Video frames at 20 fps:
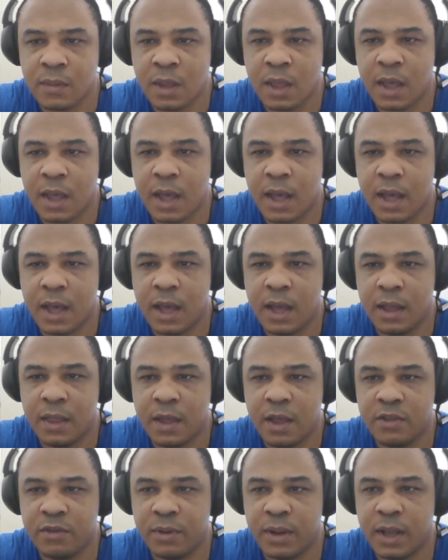Ah,
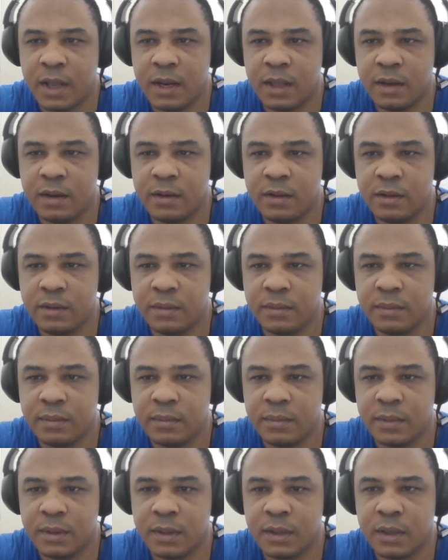that's what I didn't do.
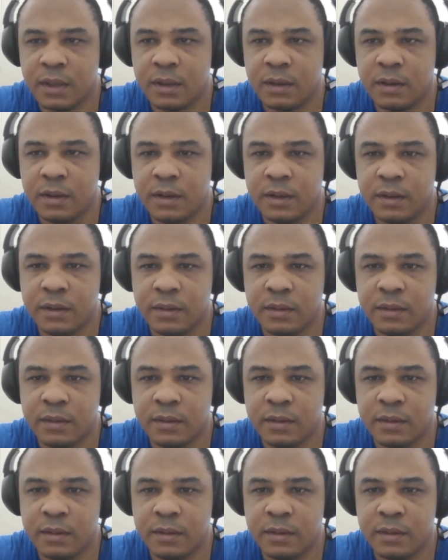Okay, hold on.